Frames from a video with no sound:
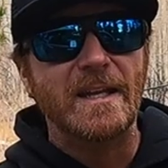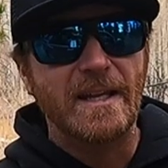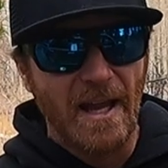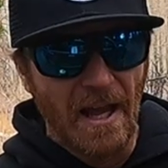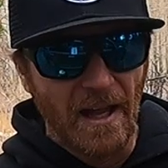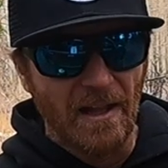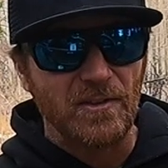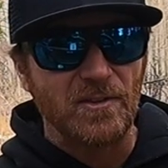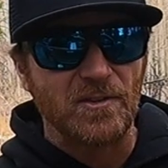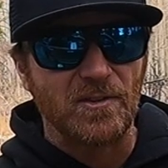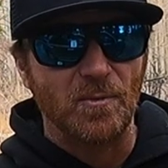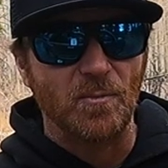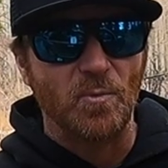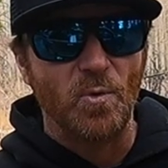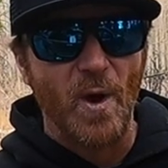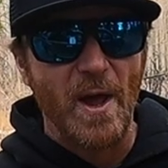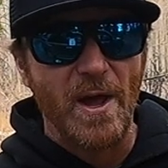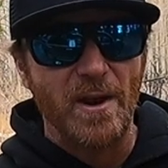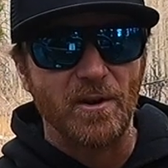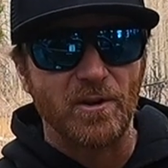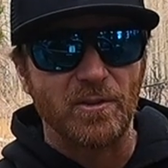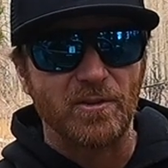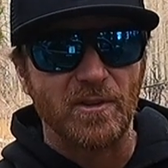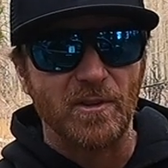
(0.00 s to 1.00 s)
get some
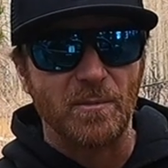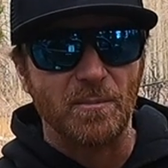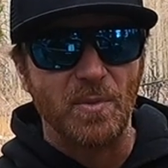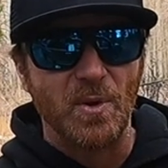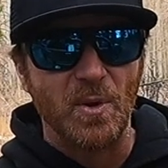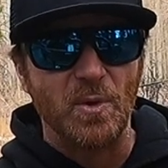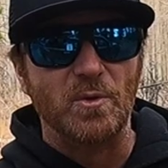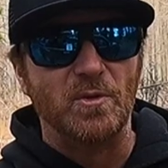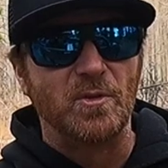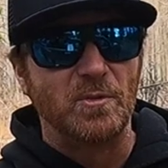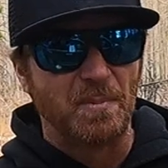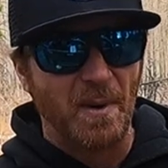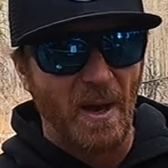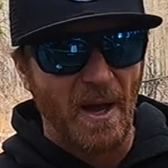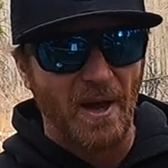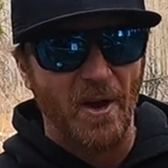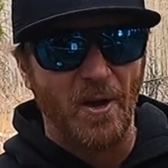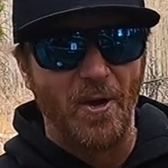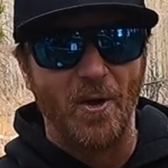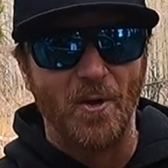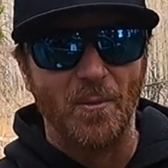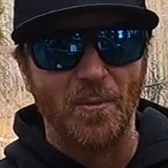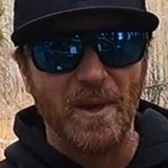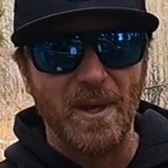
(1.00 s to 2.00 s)
waders and boots by
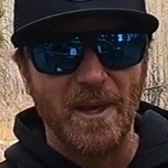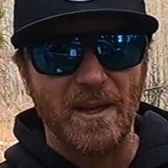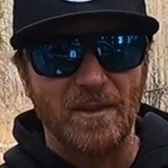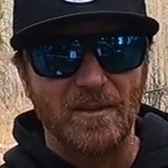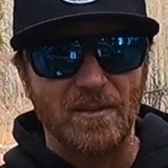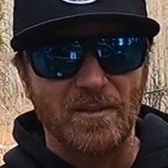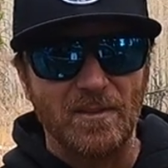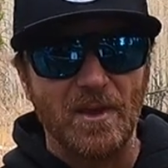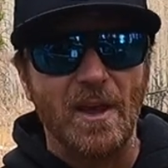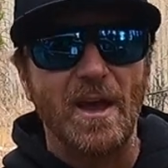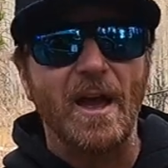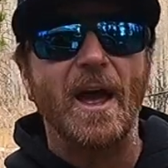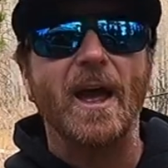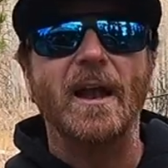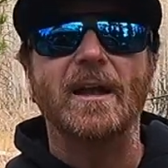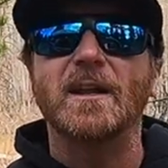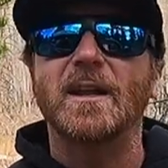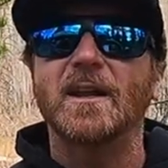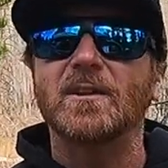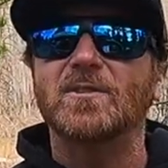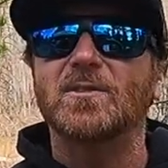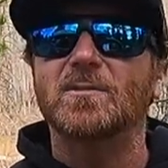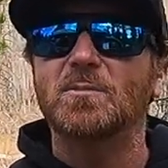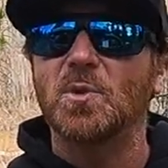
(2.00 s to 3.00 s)
all means. And
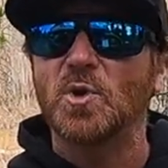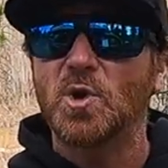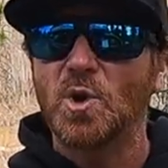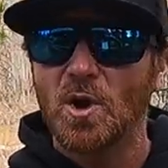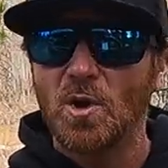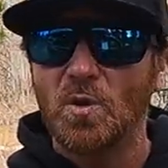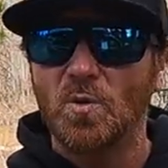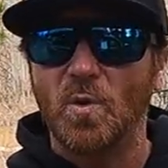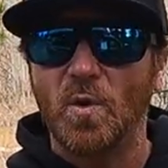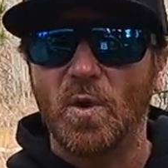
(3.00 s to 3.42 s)
get some good